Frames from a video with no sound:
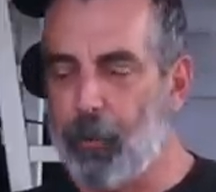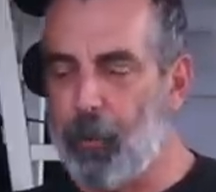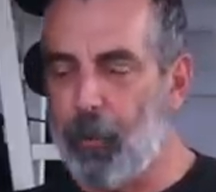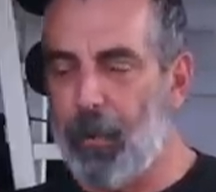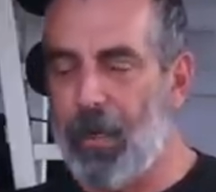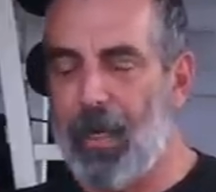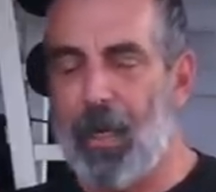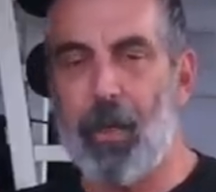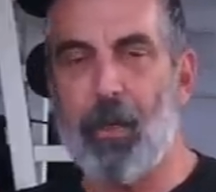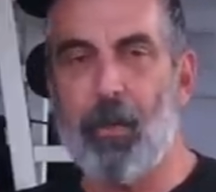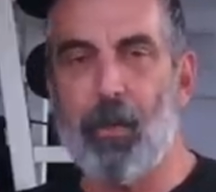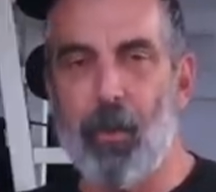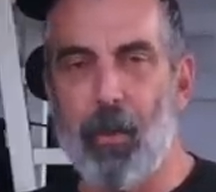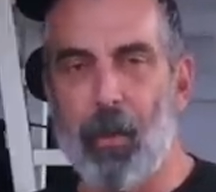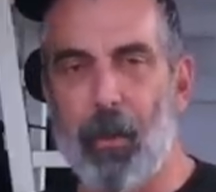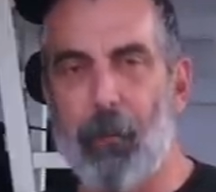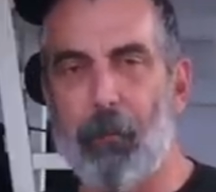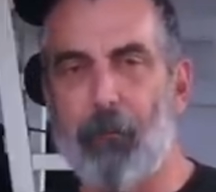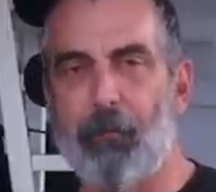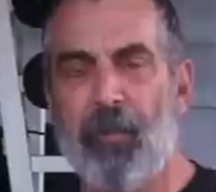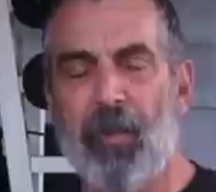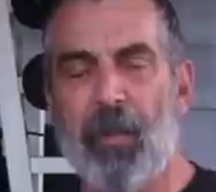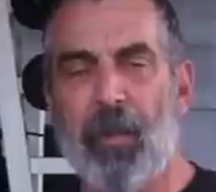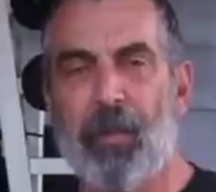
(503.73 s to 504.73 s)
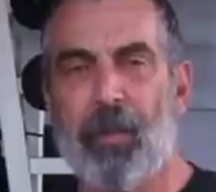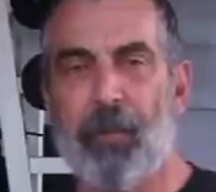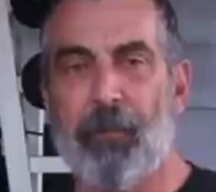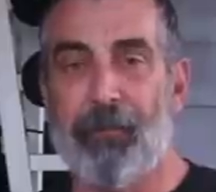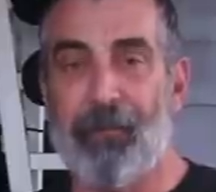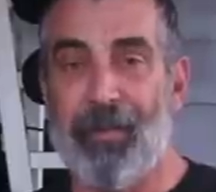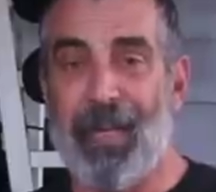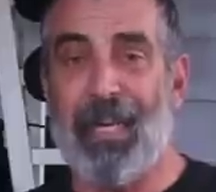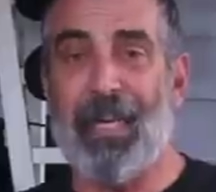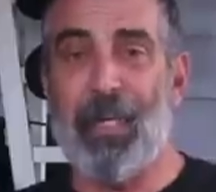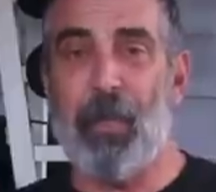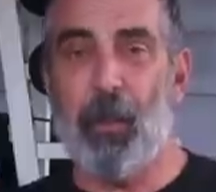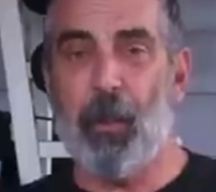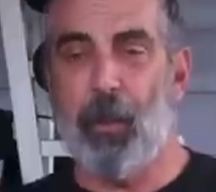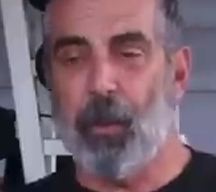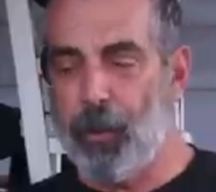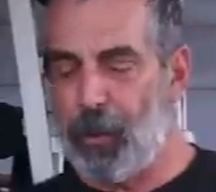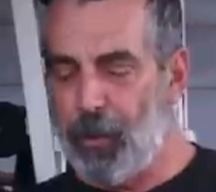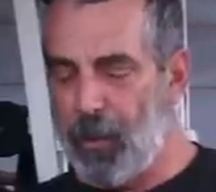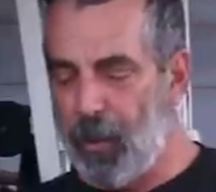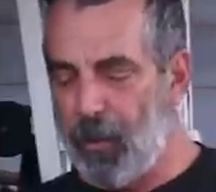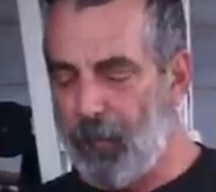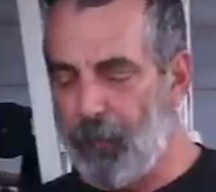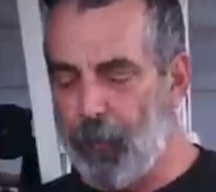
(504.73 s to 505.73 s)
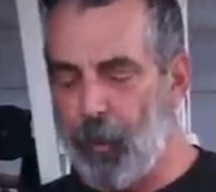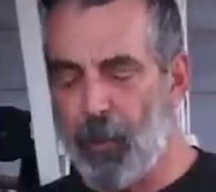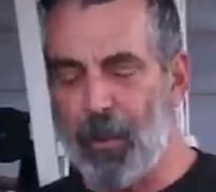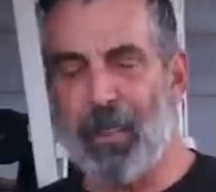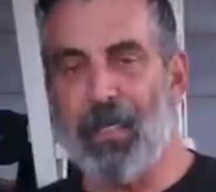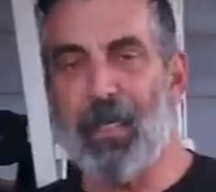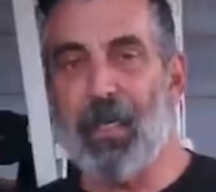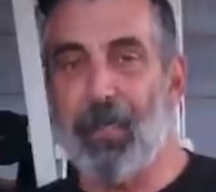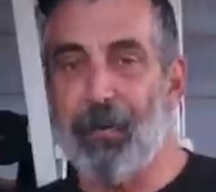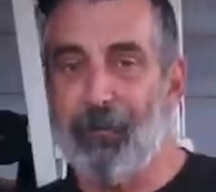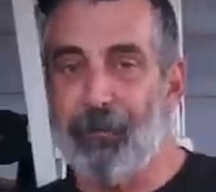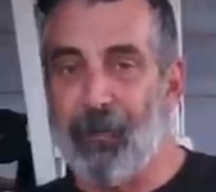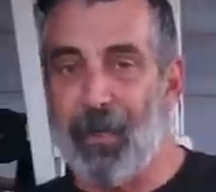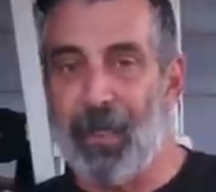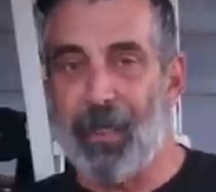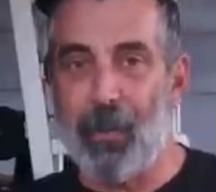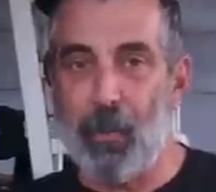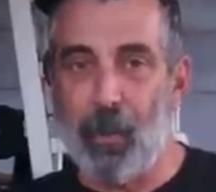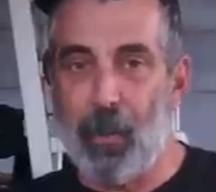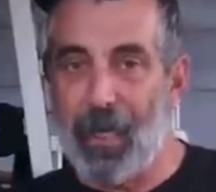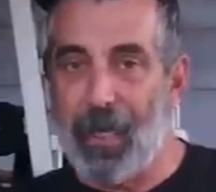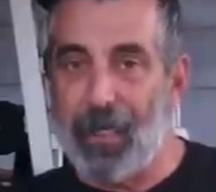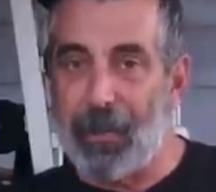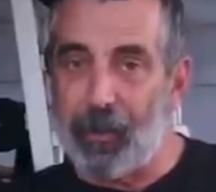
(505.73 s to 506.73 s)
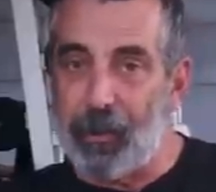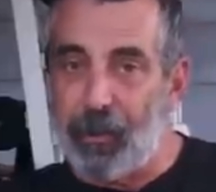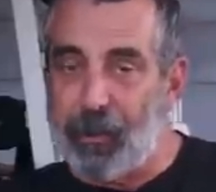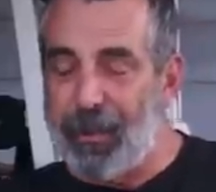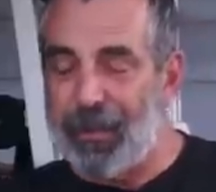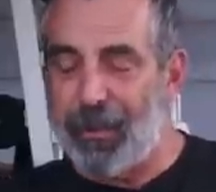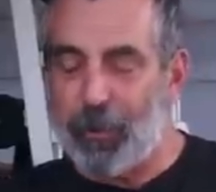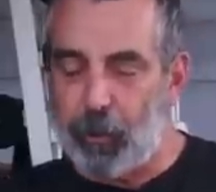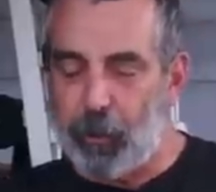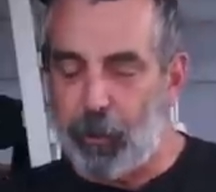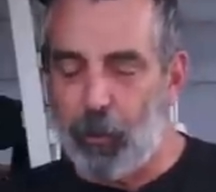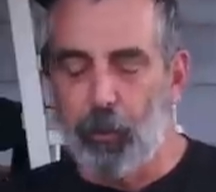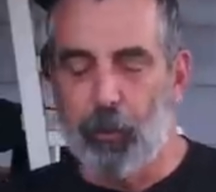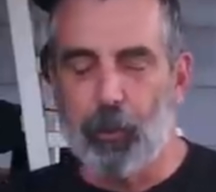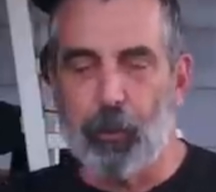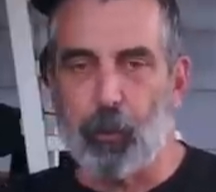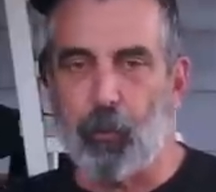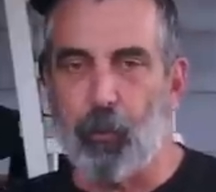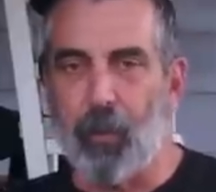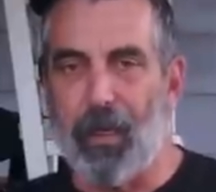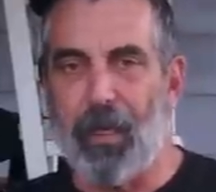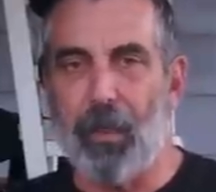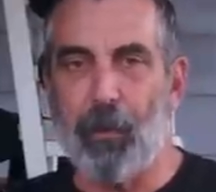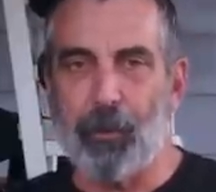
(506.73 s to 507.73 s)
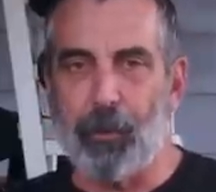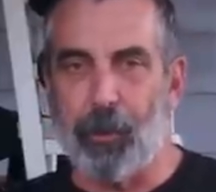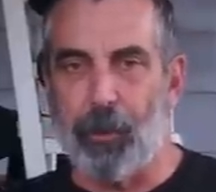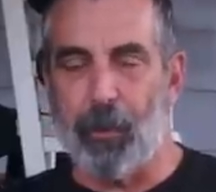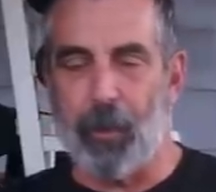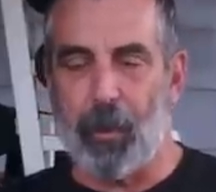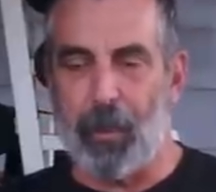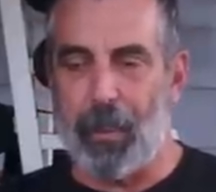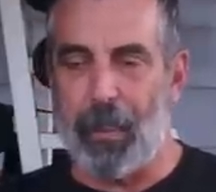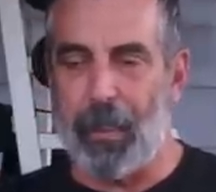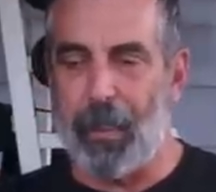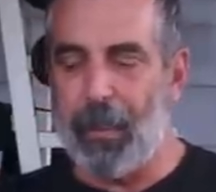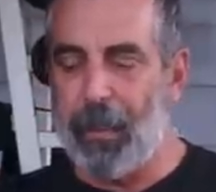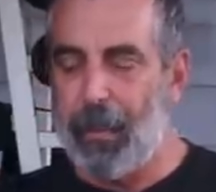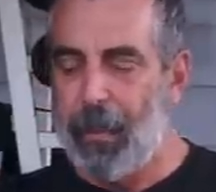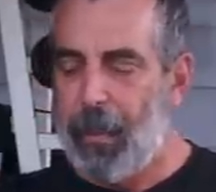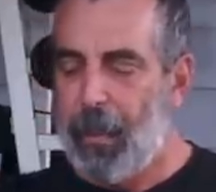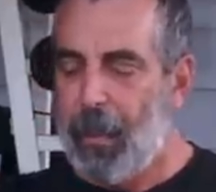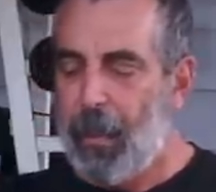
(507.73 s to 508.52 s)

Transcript: So now you're defending yourself, you're in a gunfight, and you got six loose rounds in your hand.